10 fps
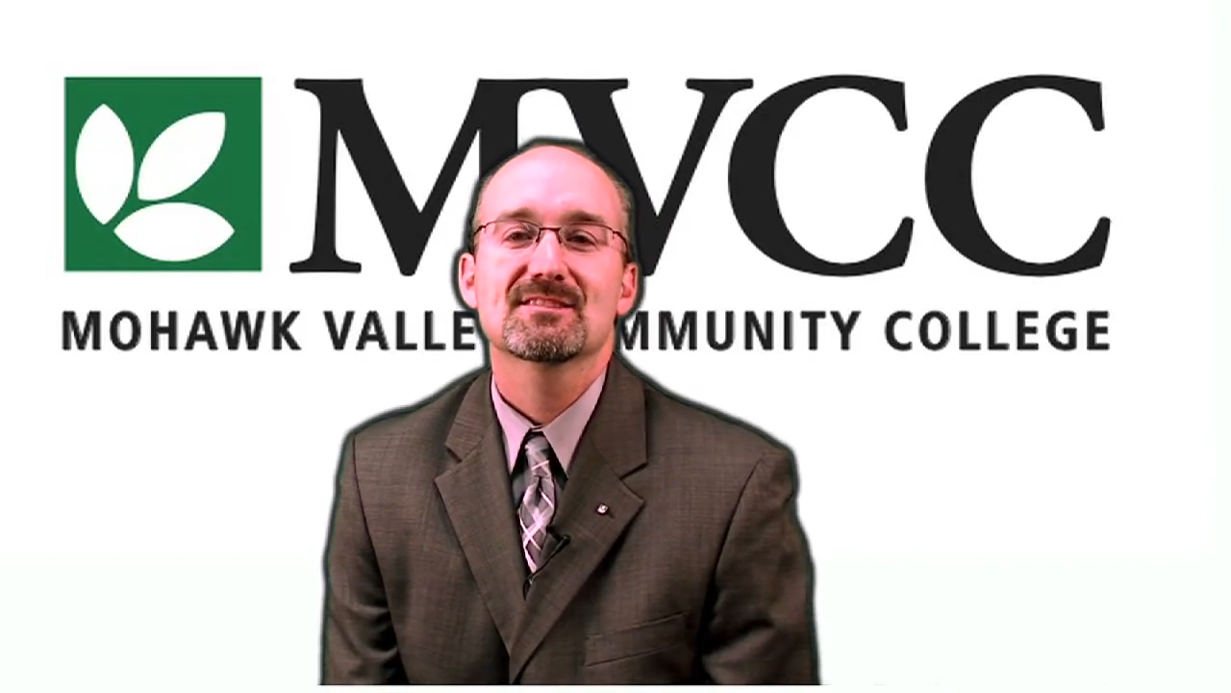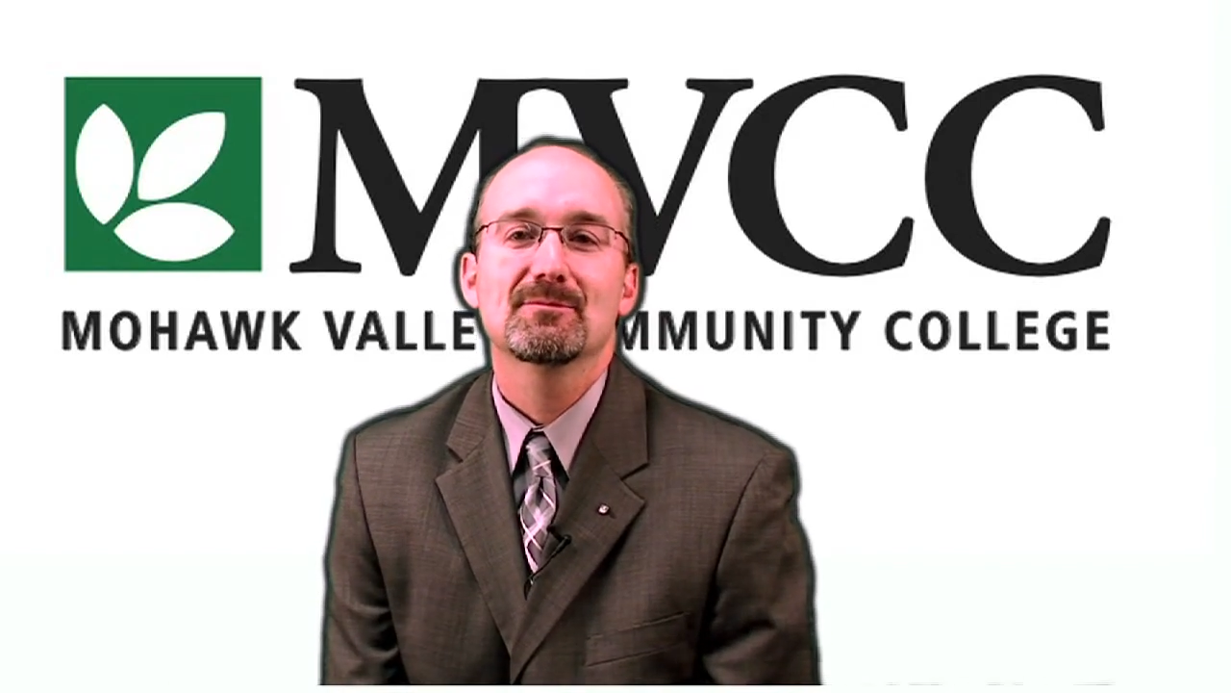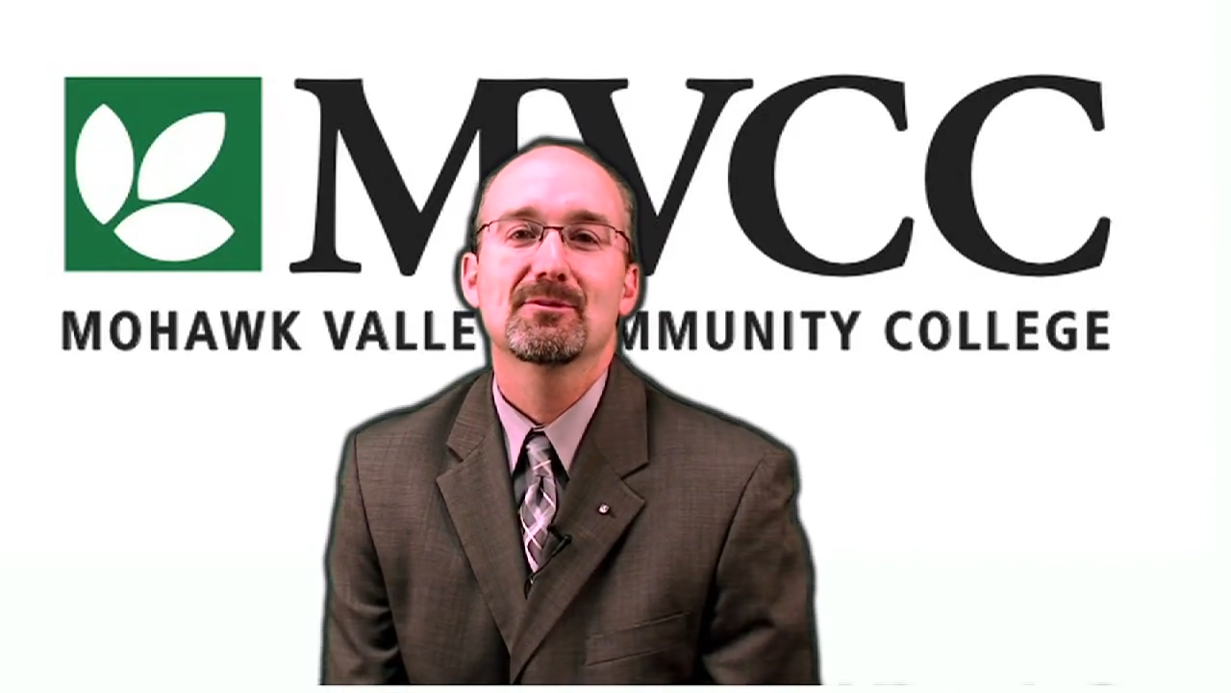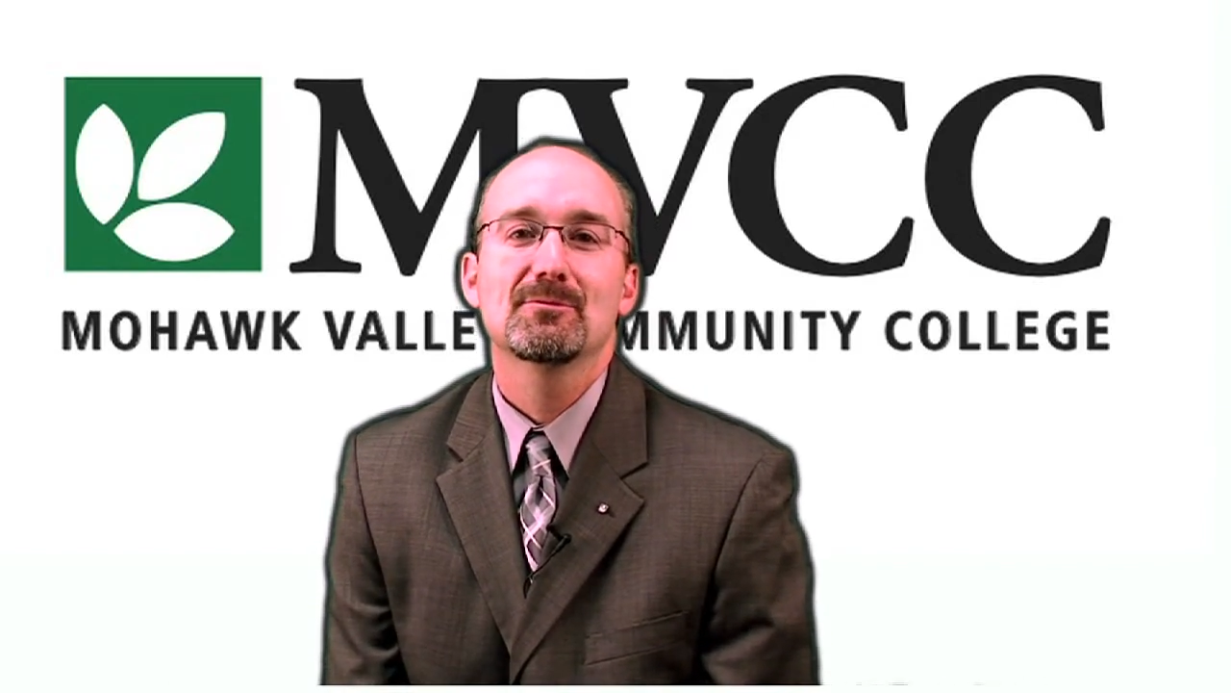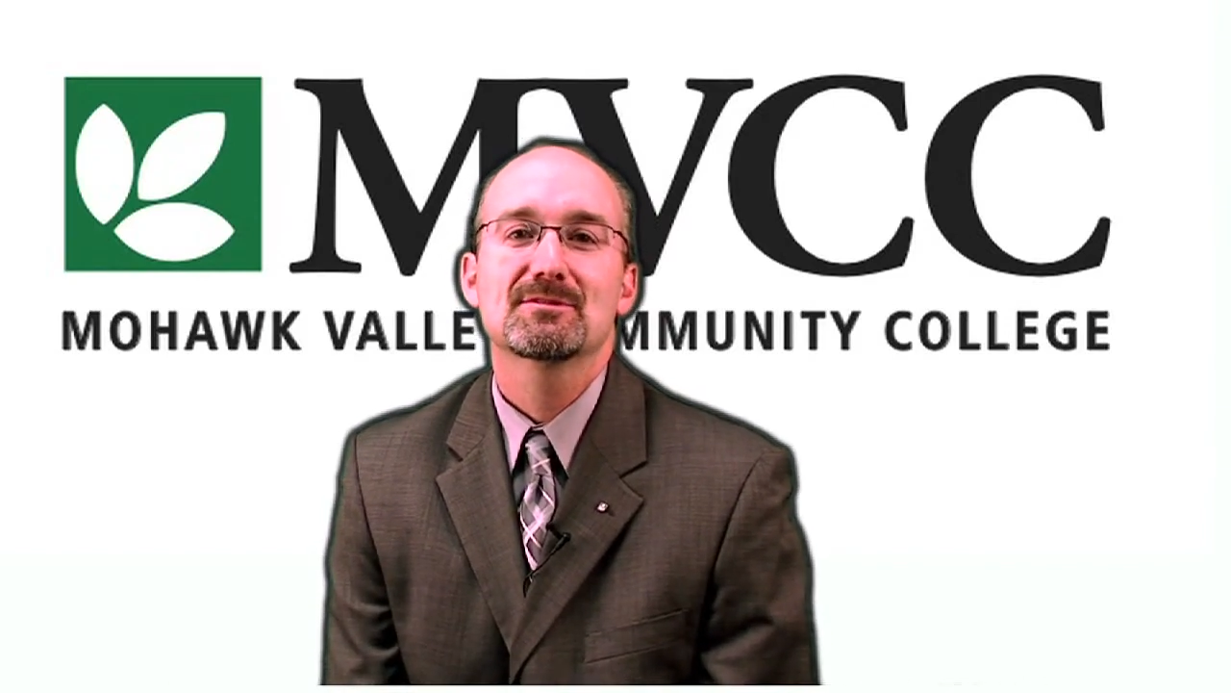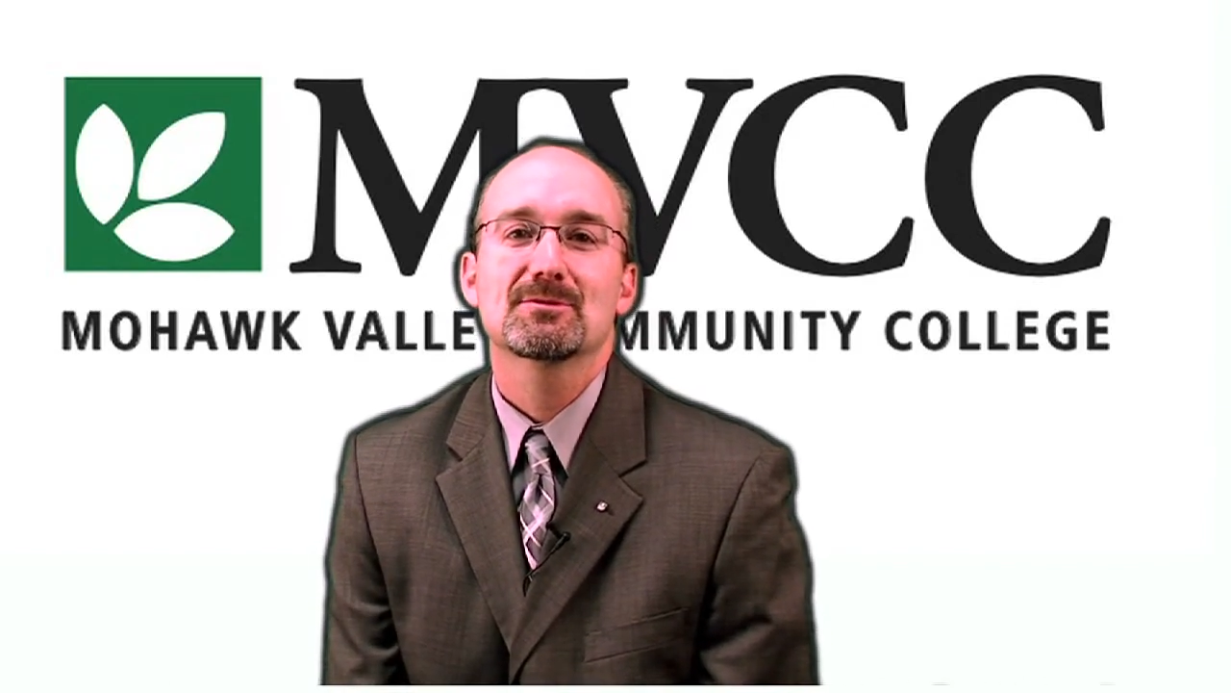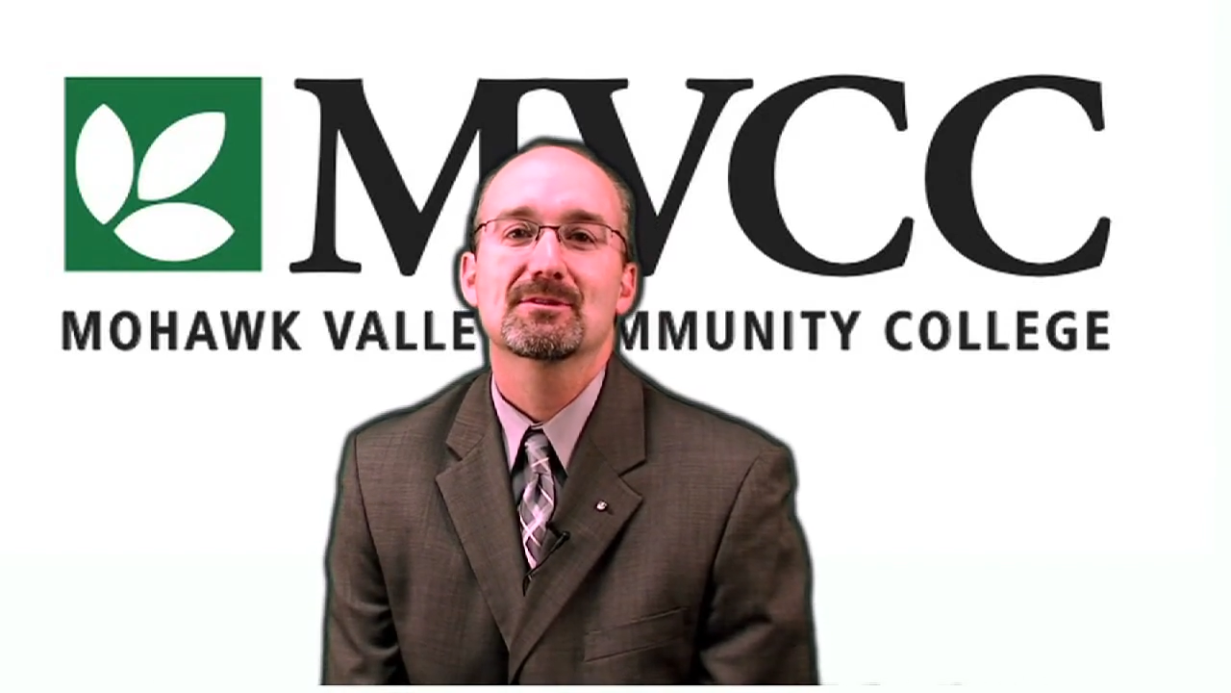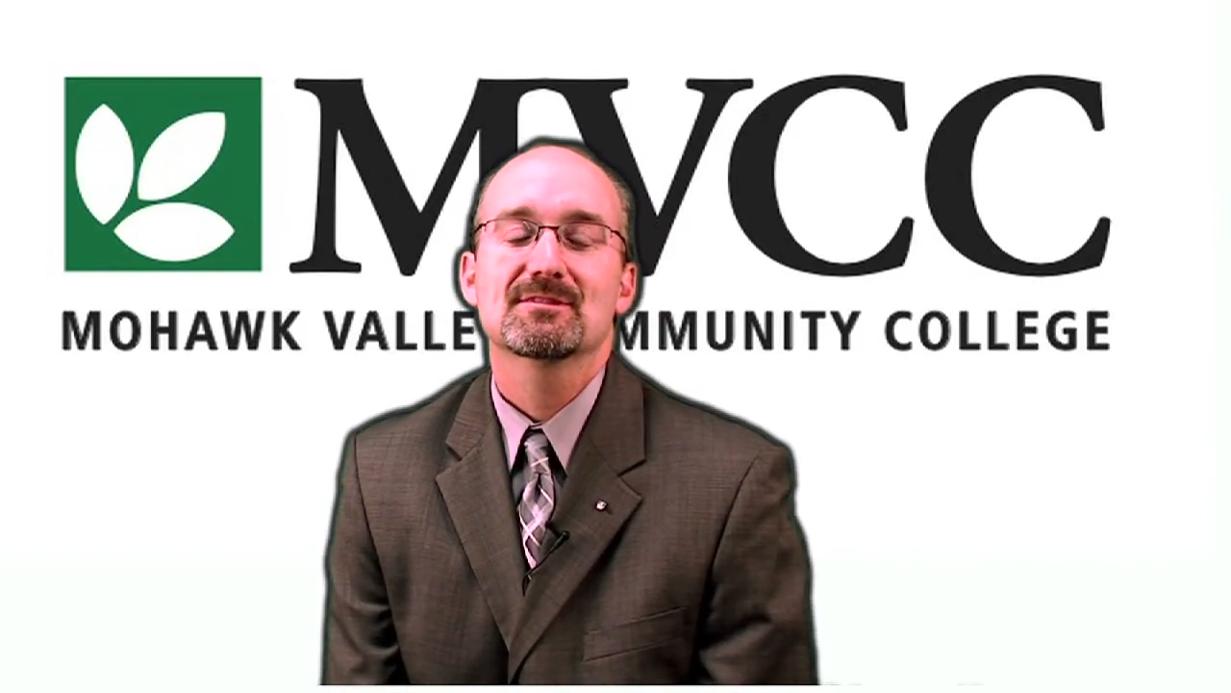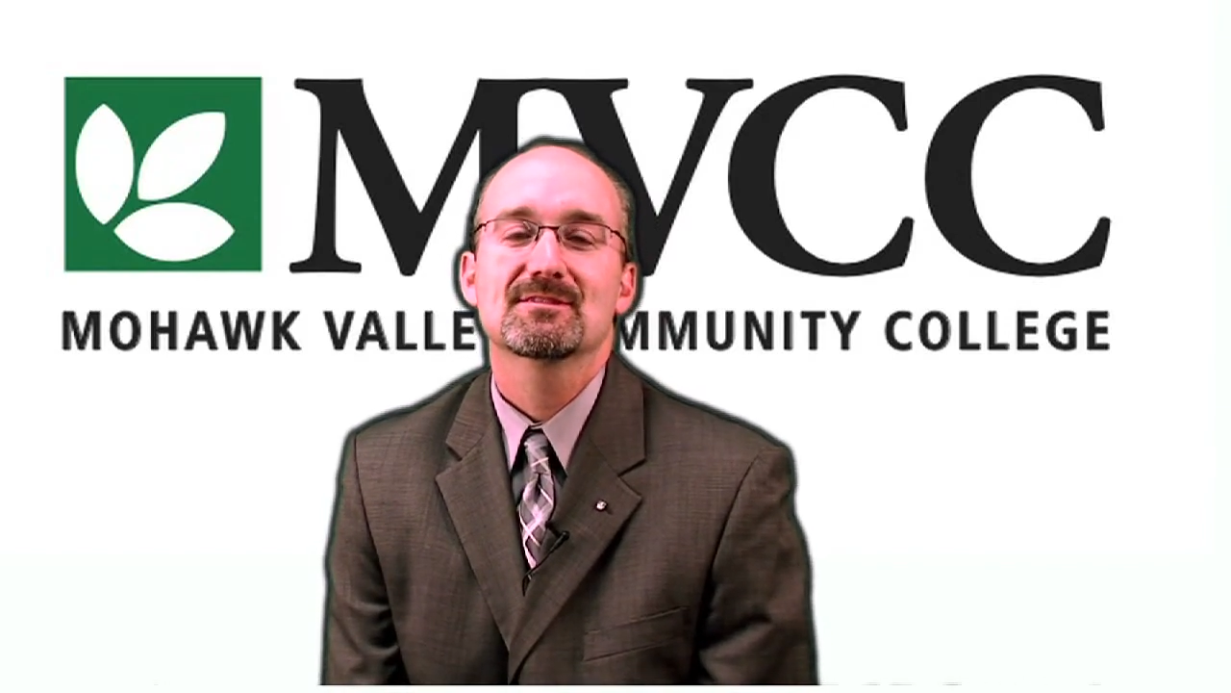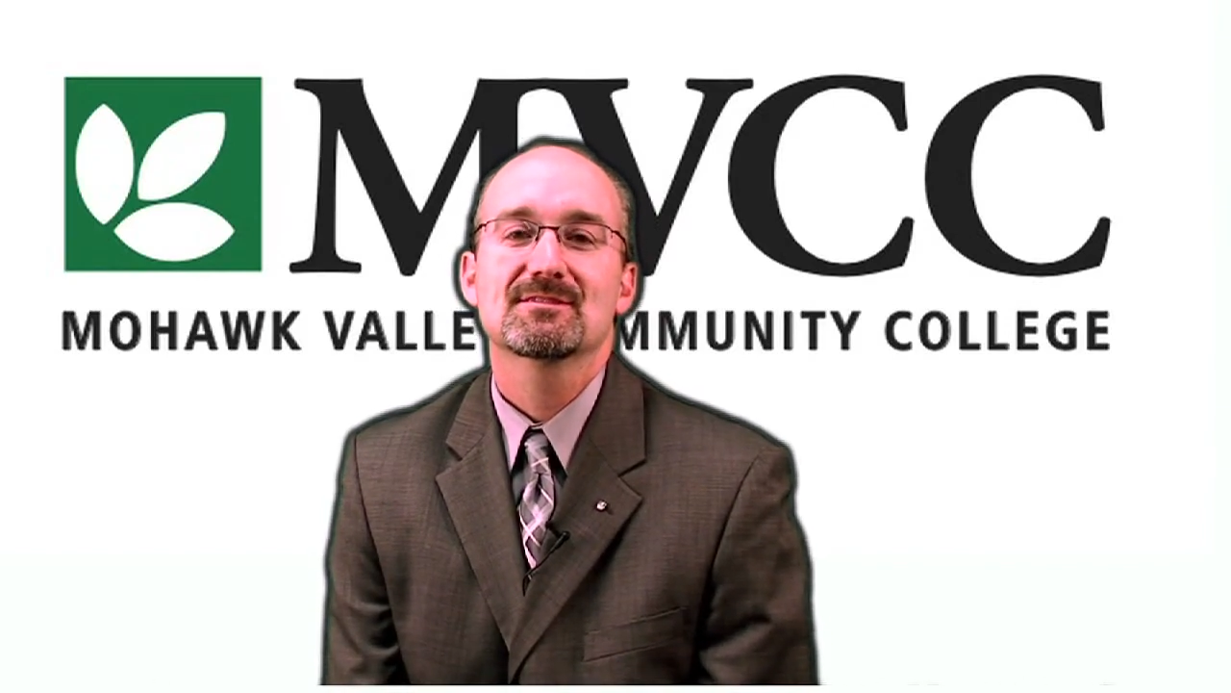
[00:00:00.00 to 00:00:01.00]
some of the
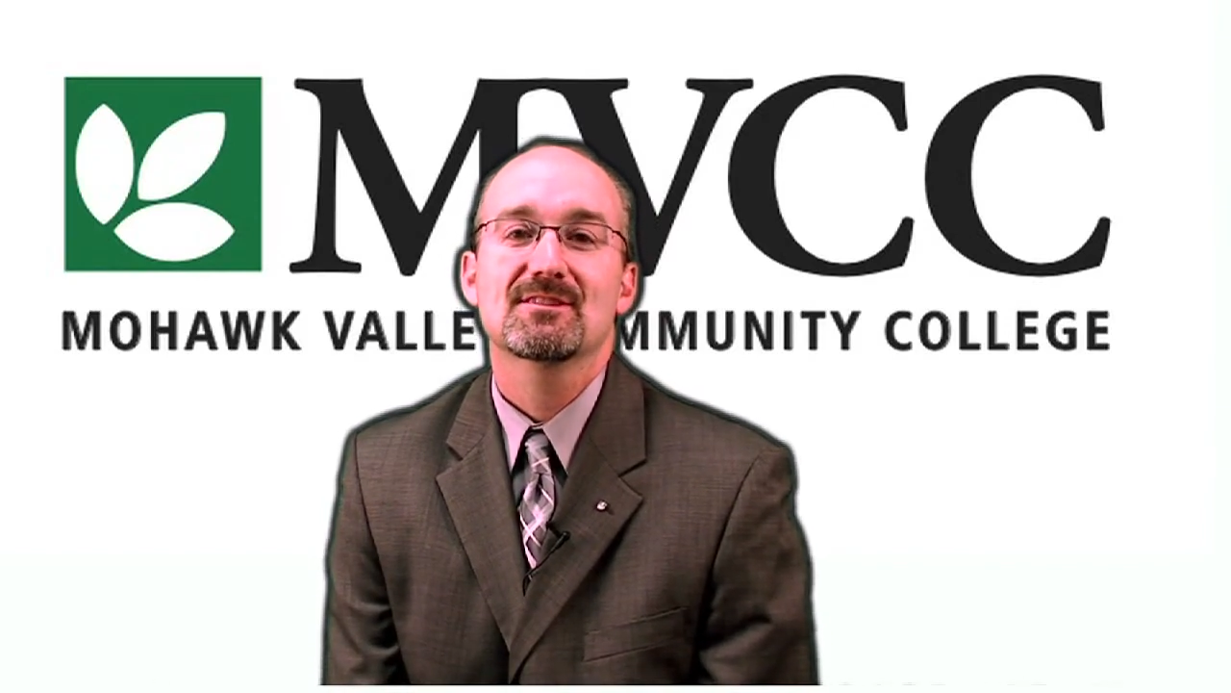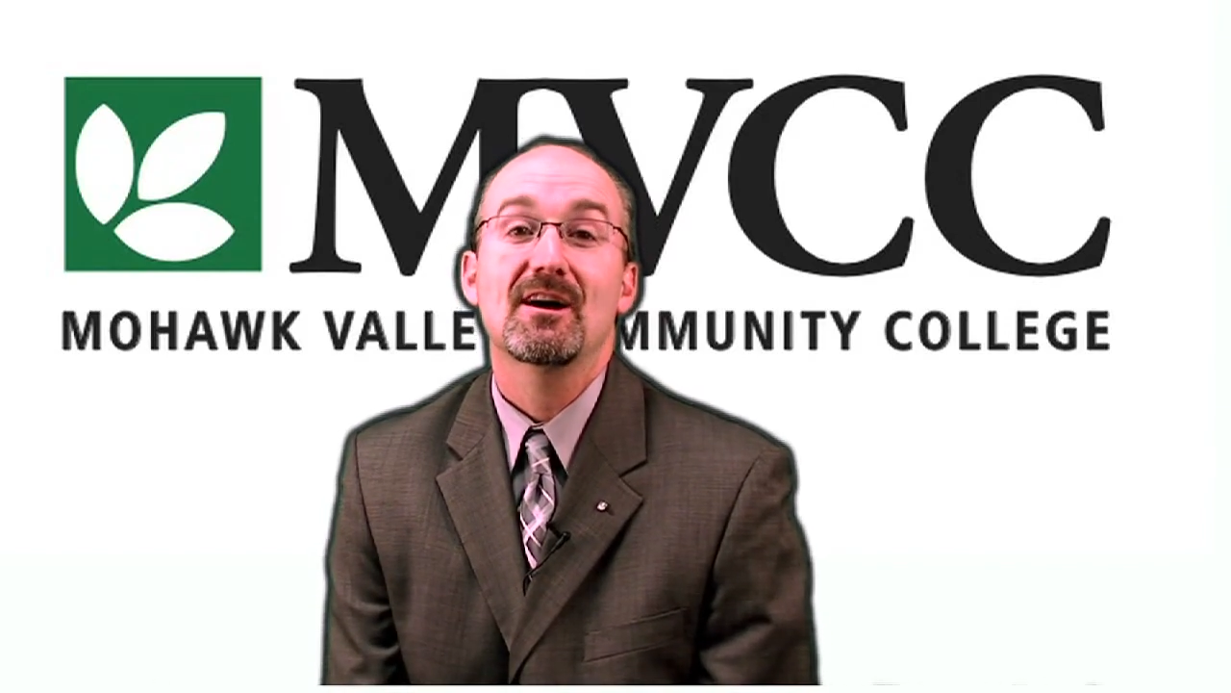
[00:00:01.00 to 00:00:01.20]
resources